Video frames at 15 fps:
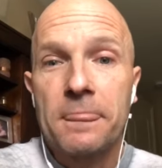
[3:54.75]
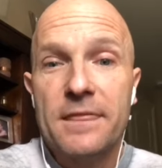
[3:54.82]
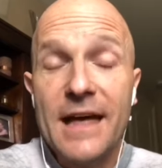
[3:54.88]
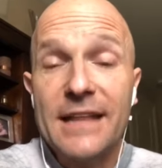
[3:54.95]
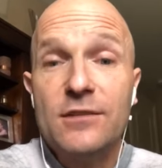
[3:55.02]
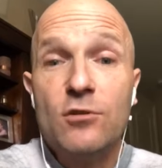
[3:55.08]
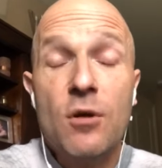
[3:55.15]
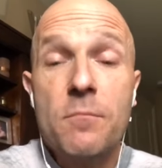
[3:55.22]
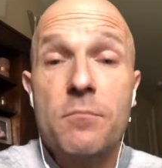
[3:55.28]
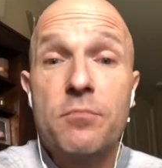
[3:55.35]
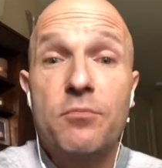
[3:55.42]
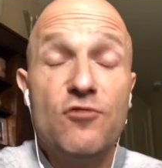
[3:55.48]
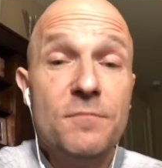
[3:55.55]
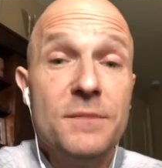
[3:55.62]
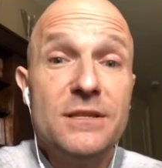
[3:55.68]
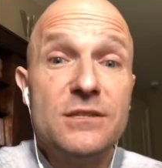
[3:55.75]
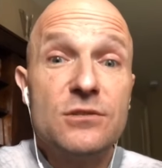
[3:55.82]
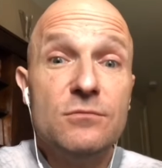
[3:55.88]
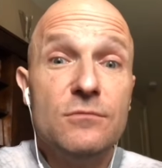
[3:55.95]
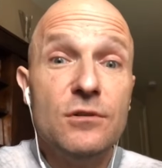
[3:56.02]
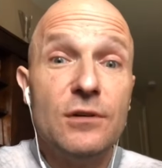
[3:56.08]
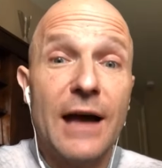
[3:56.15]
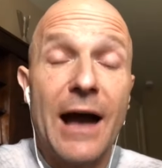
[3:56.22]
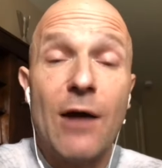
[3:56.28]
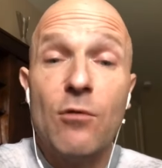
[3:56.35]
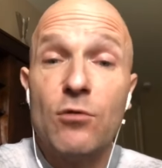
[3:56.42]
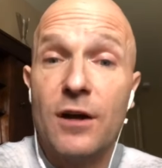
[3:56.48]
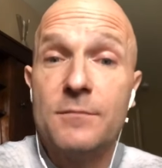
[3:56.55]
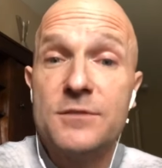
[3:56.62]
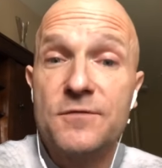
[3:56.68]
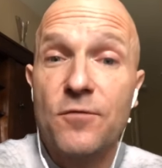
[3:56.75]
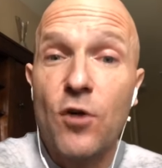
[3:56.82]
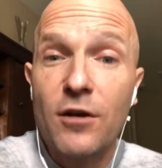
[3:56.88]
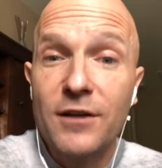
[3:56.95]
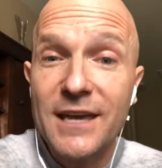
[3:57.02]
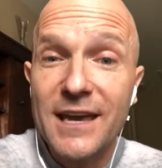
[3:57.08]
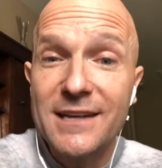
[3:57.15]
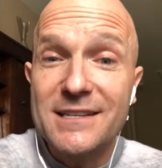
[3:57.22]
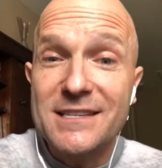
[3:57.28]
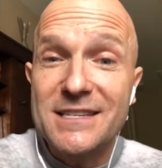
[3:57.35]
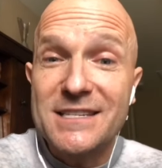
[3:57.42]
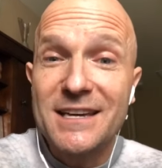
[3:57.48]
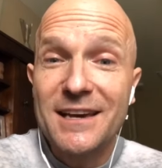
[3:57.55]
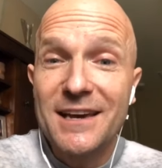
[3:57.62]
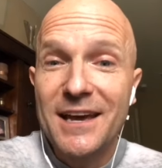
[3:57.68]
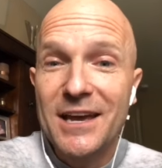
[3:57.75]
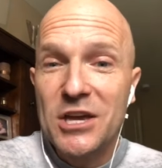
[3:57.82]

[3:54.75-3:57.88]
that there are improvements to outcomes for our kids.